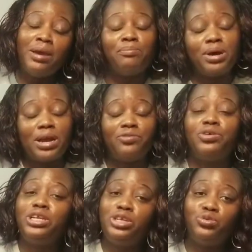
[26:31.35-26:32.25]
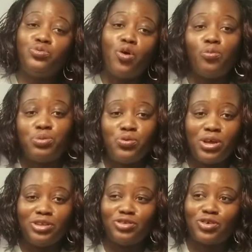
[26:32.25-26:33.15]
But I really do hope you
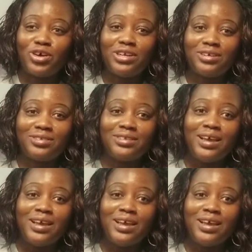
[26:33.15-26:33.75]
enjoy this.